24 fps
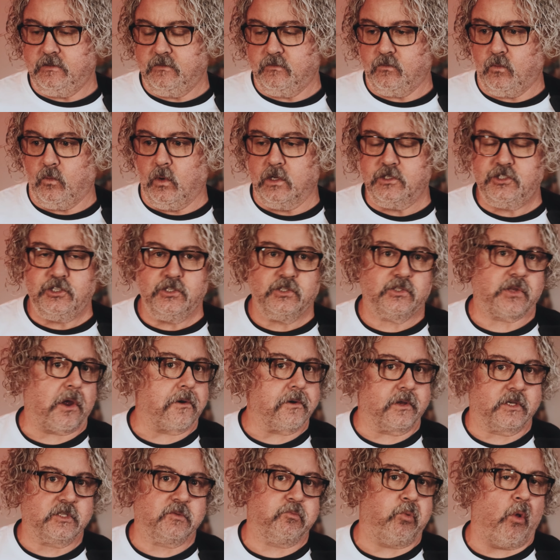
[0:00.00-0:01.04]
once you
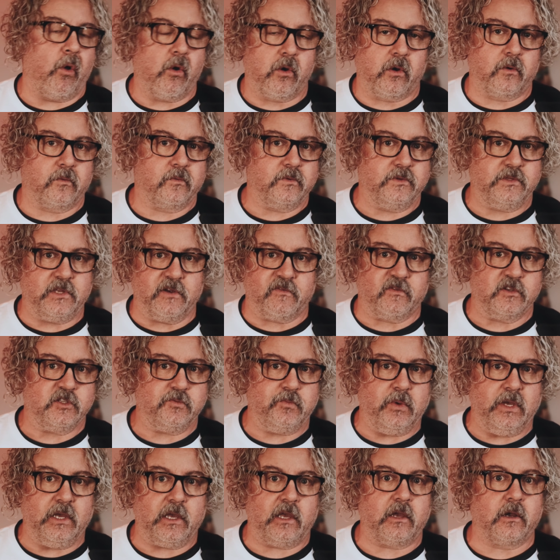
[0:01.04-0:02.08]
start exploring with different
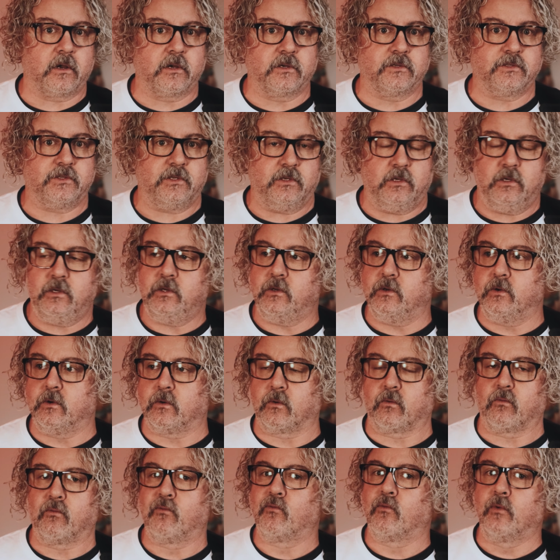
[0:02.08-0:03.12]
speakers,
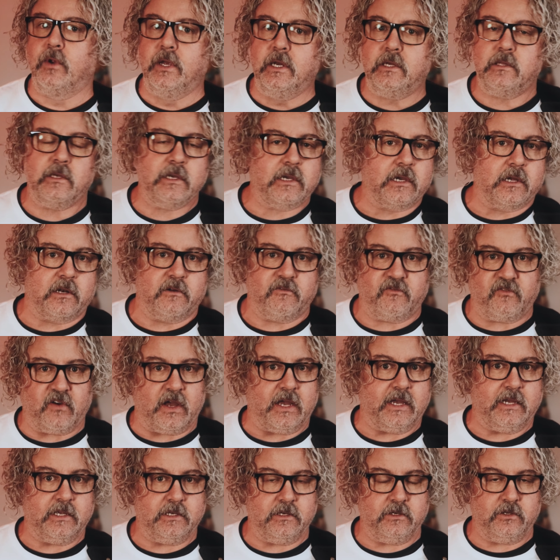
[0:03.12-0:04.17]
you're really going to
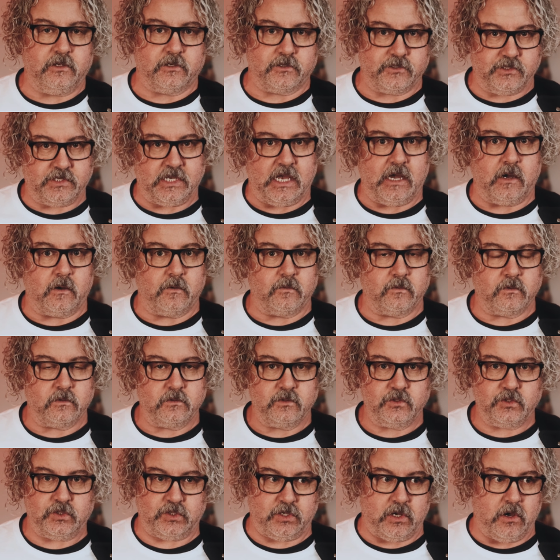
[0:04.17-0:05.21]
find your sound.
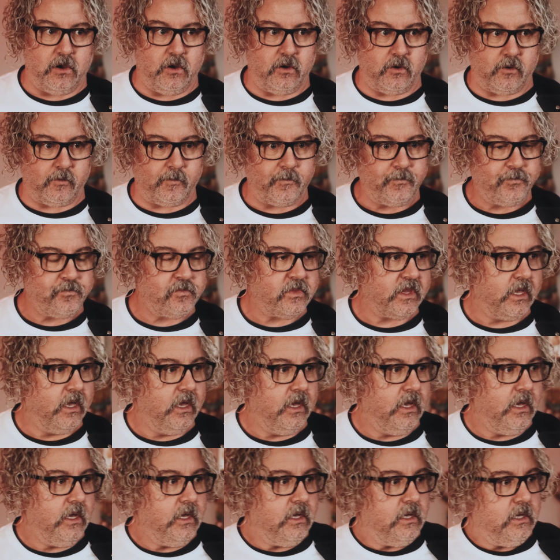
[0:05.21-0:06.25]
So
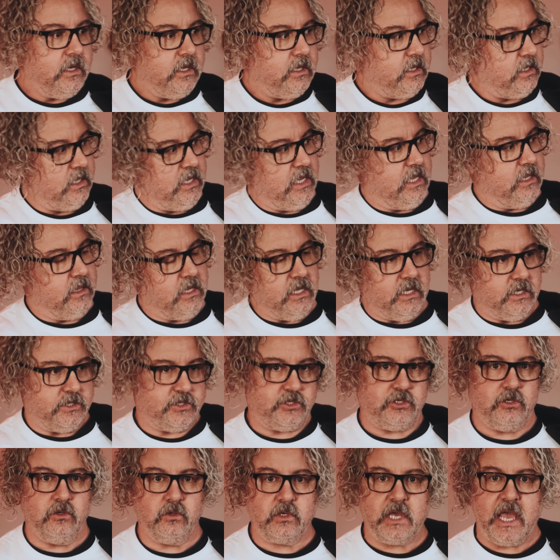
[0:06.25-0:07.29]
in these
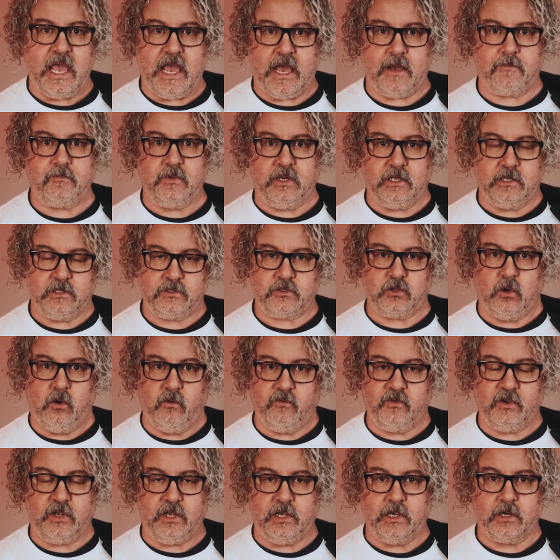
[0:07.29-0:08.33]
2 cabinets
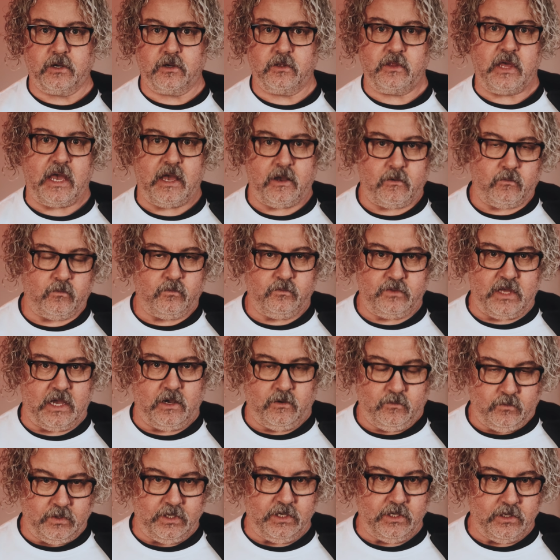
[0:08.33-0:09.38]
over here
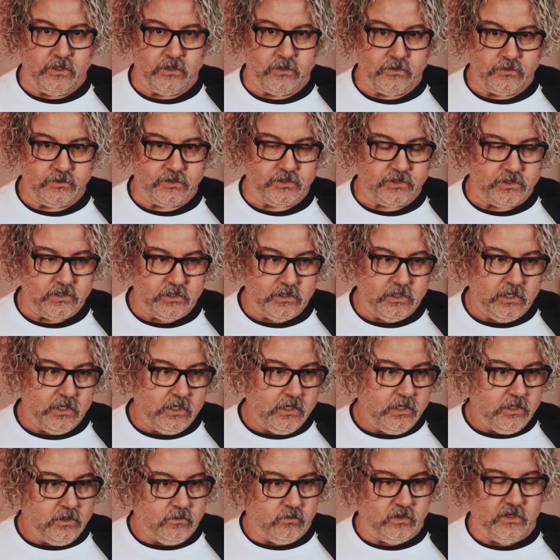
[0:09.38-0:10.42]
that we use,
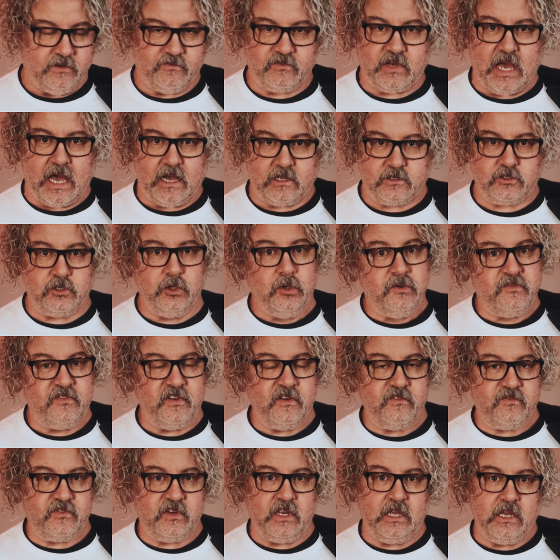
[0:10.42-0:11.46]
we've got 2
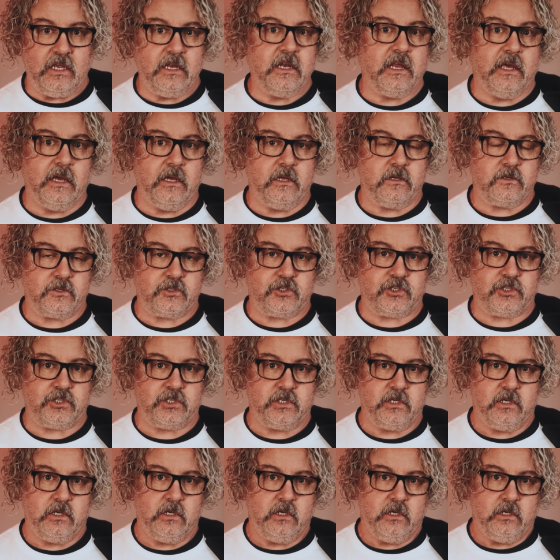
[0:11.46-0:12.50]

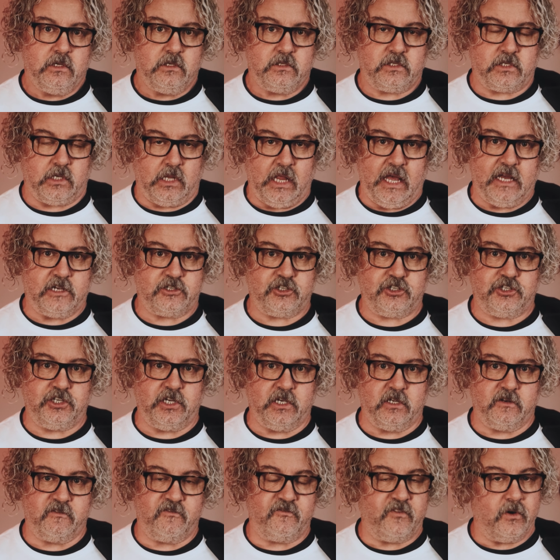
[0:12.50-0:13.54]
15-inch
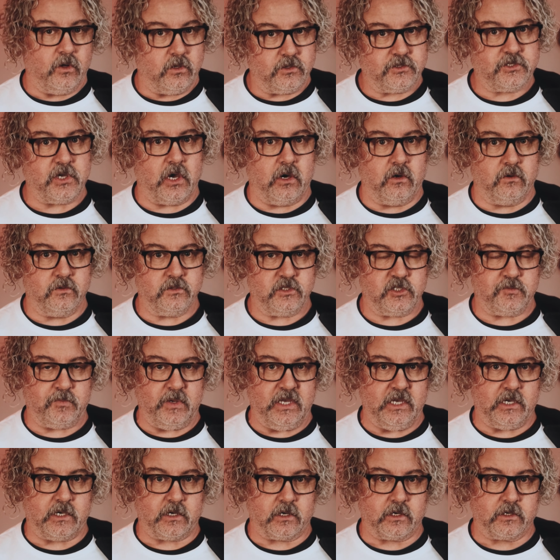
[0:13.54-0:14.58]
Celestion full-tone
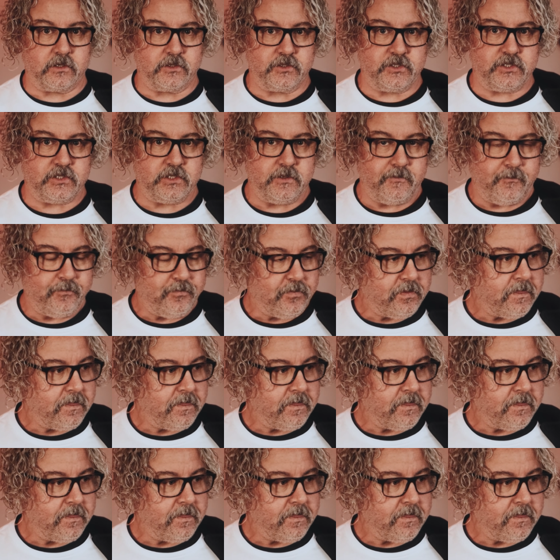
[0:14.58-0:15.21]
speakers